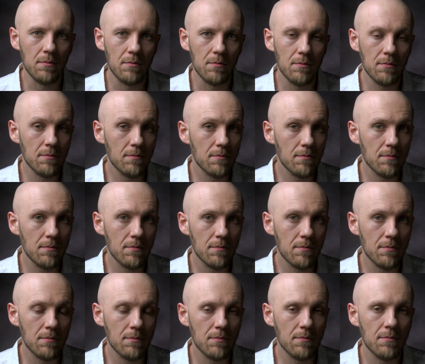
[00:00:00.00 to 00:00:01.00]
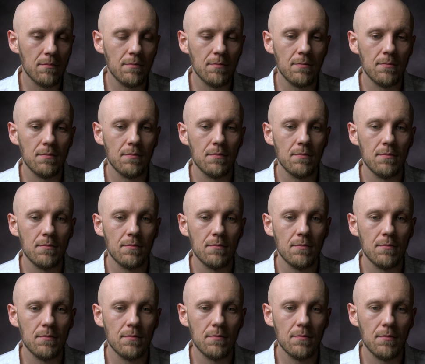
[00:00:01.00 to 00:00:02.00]

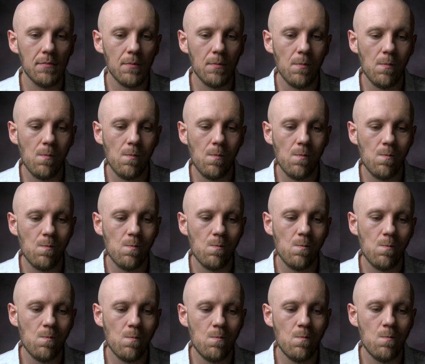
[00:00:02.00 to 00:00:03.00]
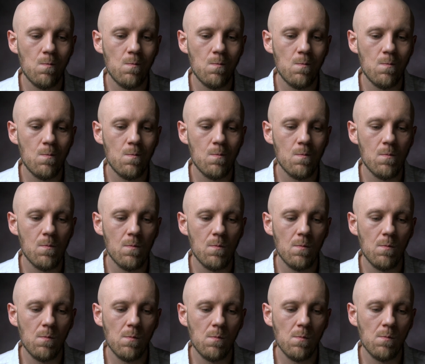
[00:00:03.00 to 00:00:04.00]

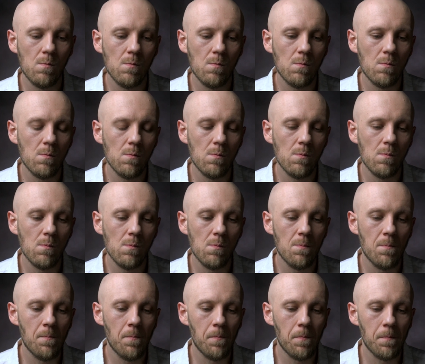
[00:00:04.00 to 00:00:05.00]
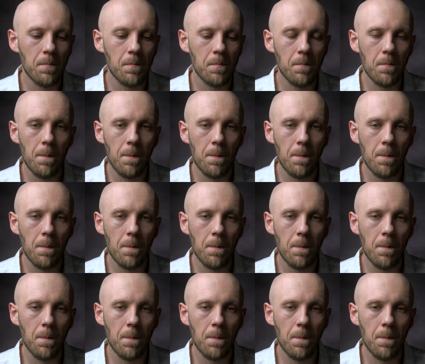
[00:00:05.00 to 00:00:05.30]
(silence)